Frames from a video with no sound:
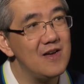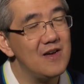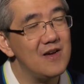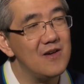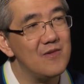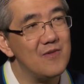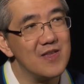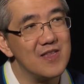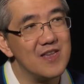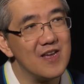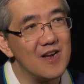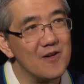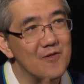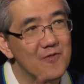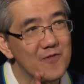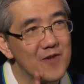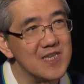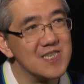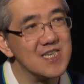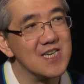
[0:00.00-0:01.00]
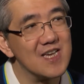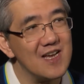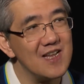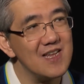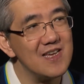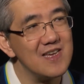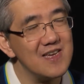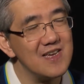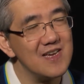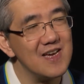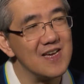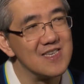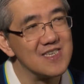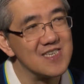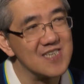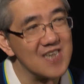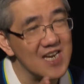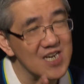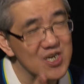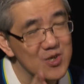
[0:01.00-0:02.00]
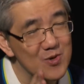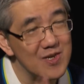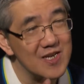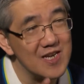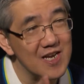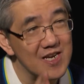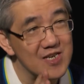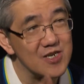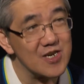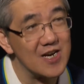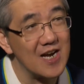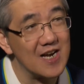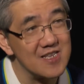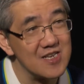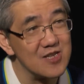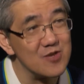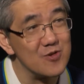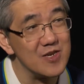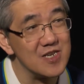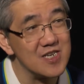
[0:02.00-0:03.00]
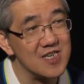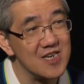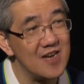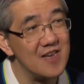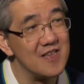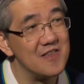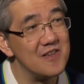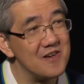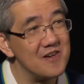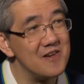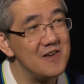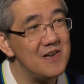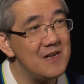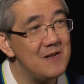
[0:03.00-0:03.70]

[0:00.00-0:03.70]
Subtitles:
when they are physically and sexually attracted to each other,